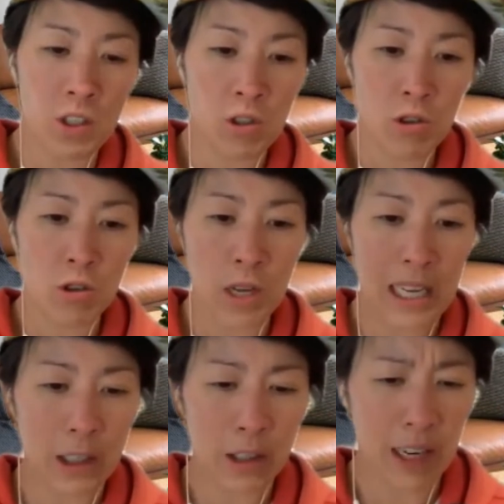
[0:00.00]
to
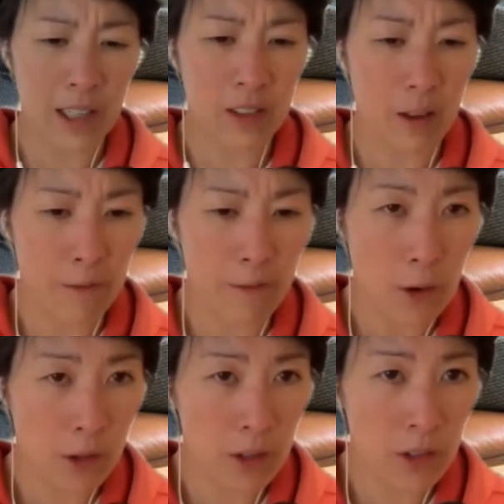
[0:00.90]
increase their
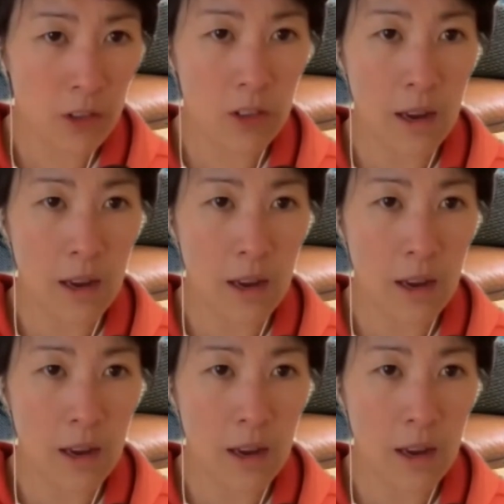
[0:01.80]
focus